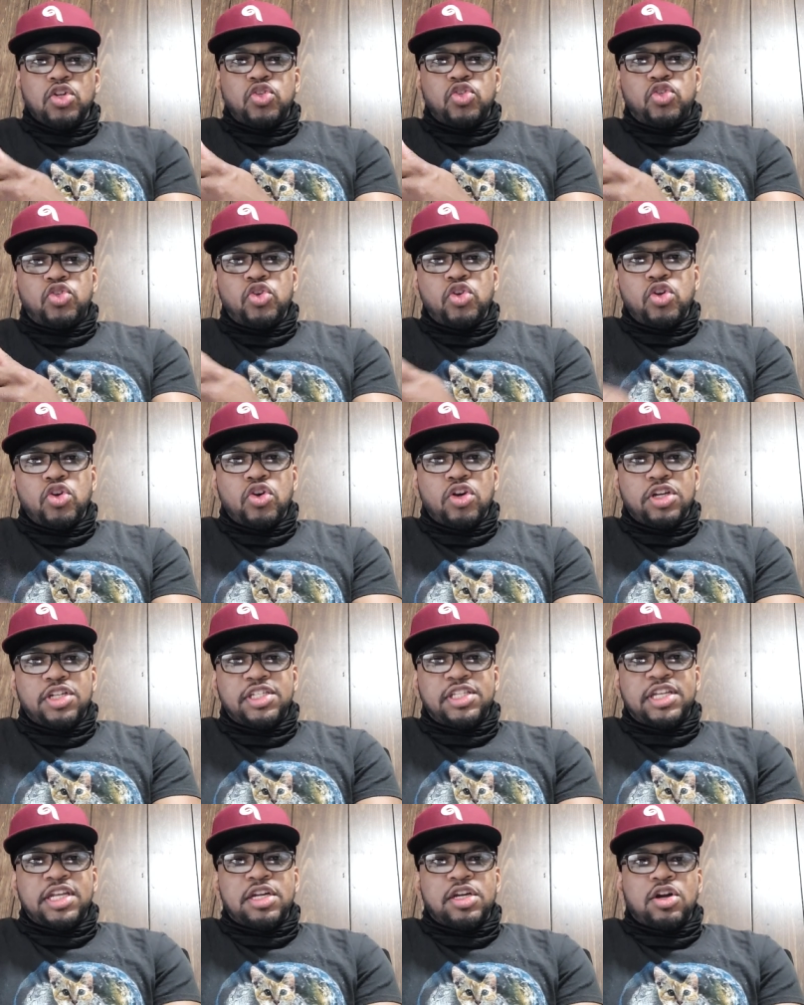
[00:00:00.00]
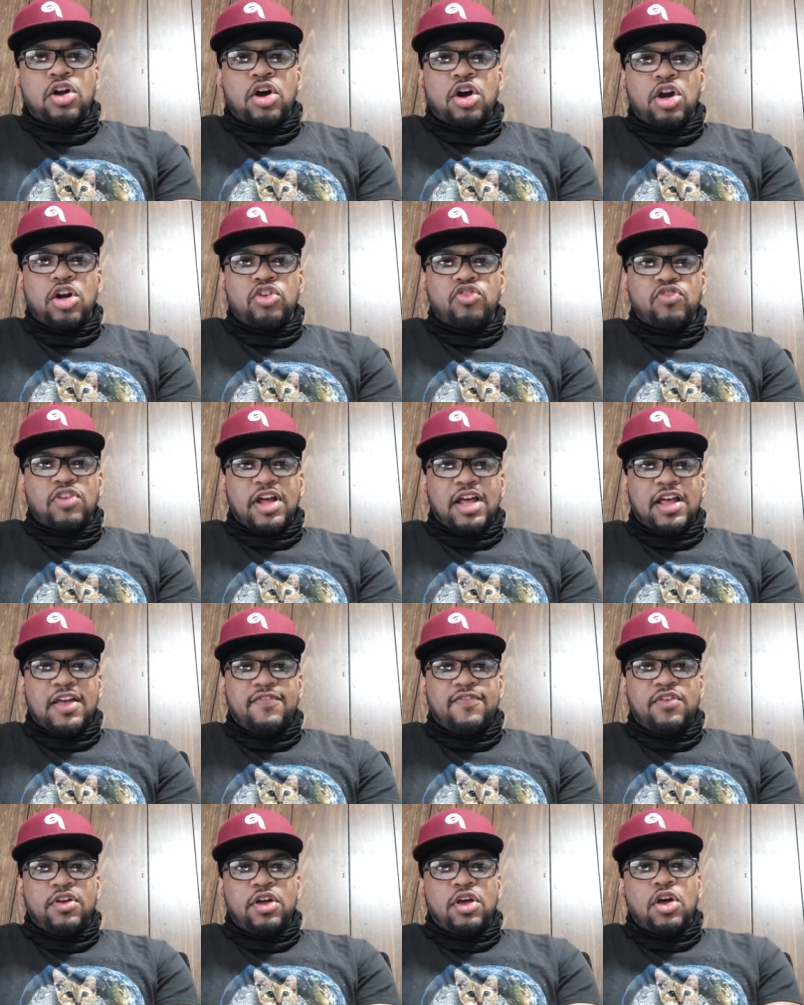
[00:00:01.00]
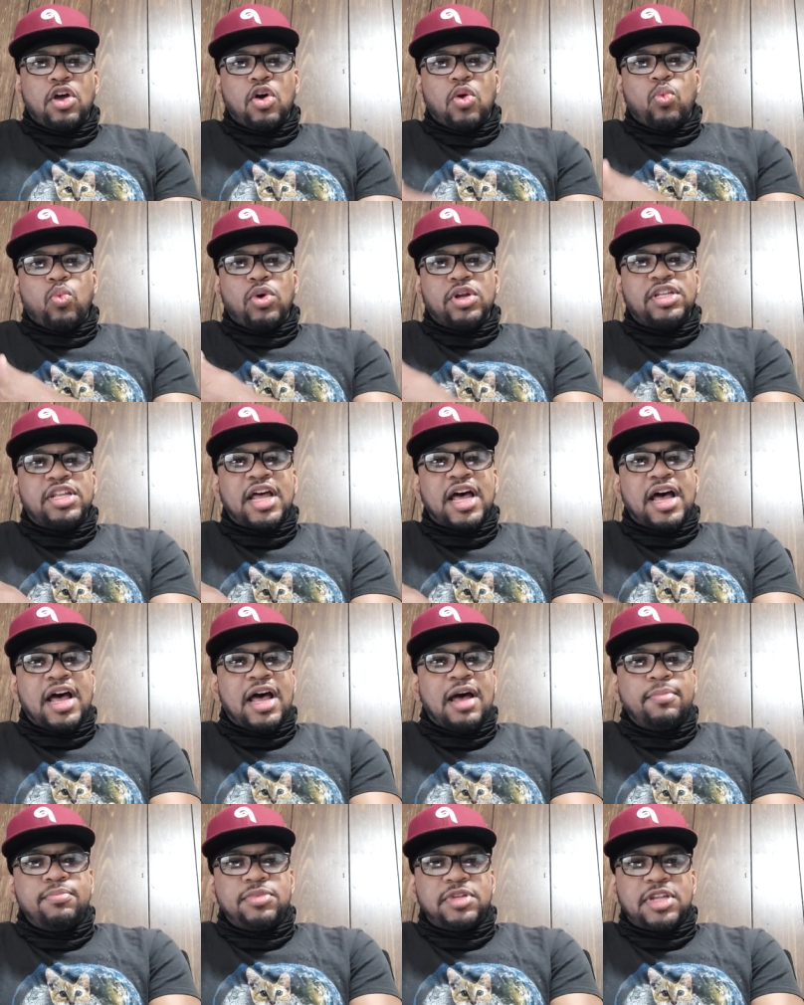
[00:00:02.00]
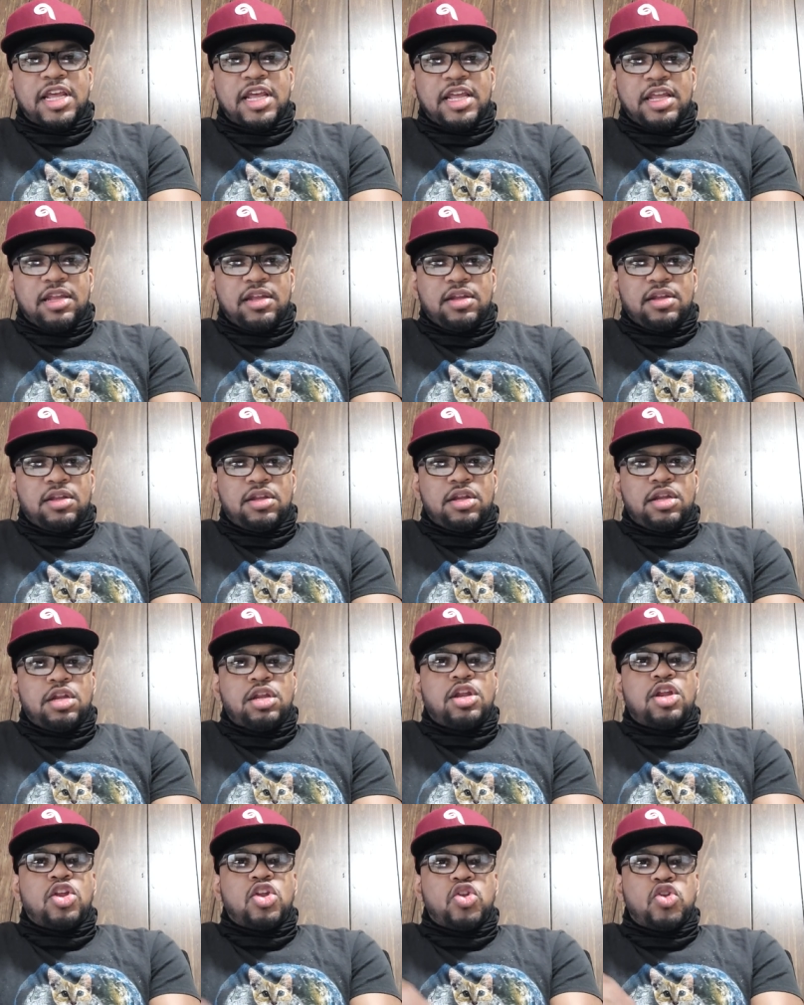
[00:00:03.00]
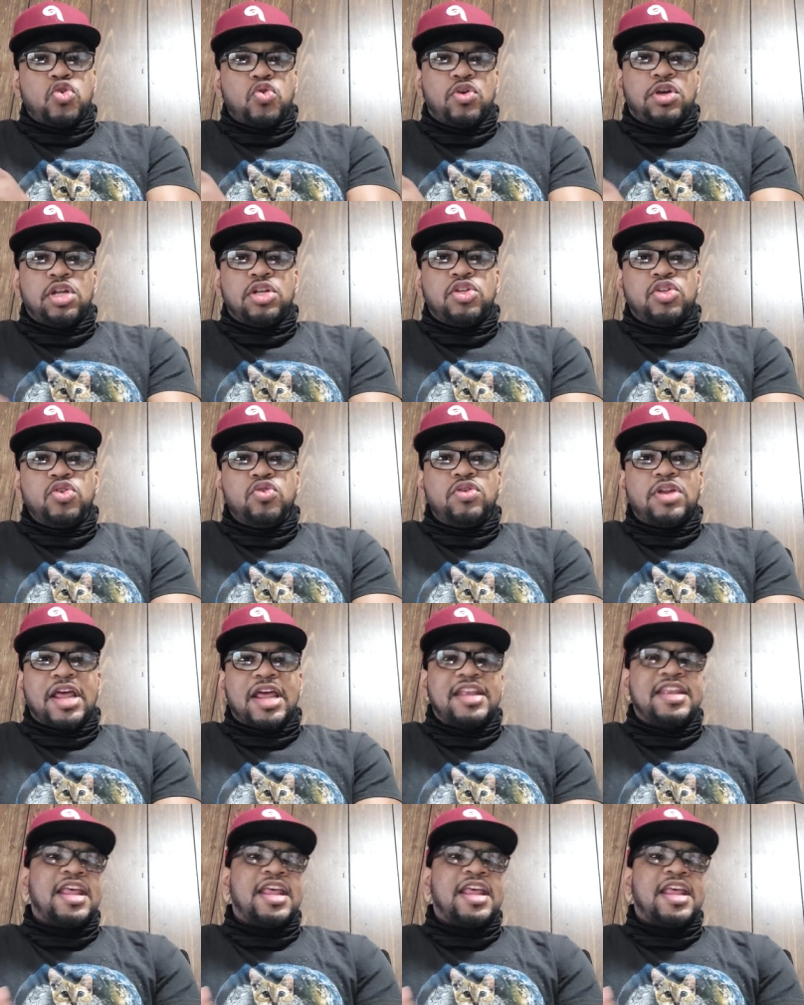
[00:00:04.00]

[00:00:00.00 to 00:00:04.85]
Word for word: to your extended hard drive. With the update, you can do that.